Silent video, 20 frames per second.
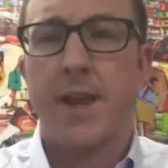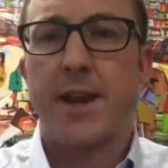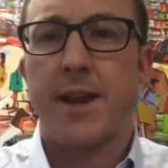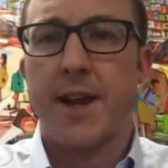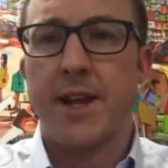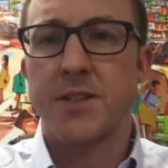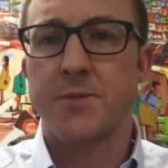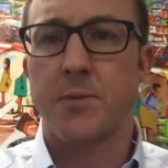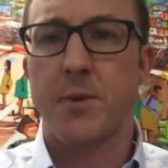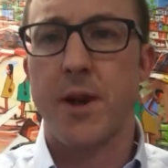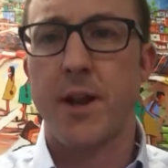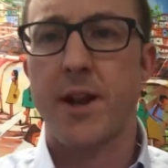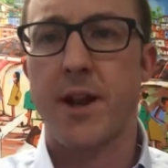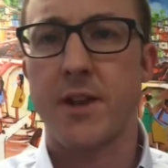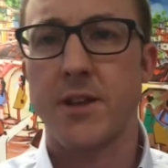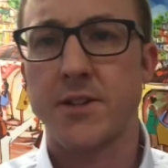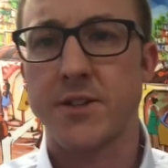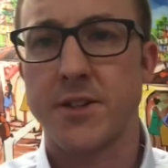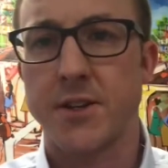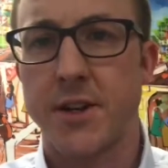Hey guys, Brad
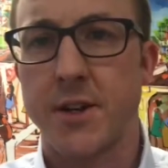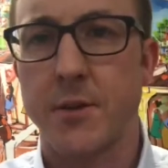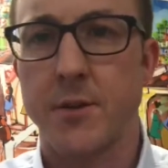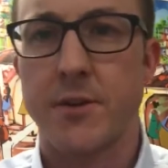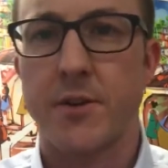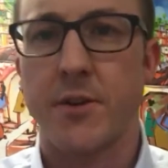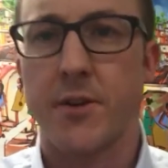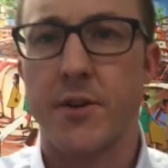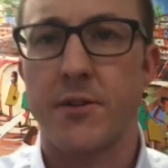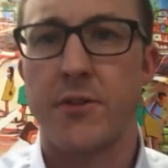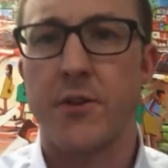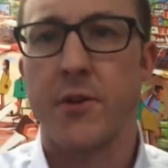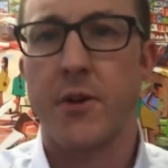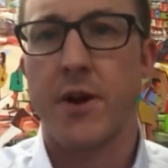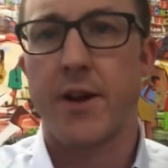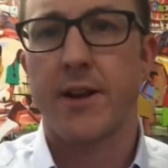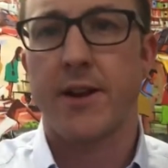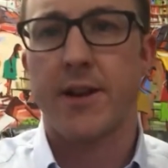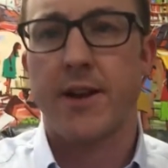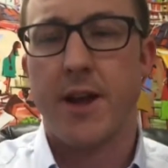Hollister here with Clearview
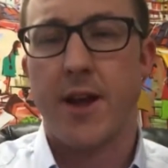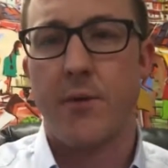Audit.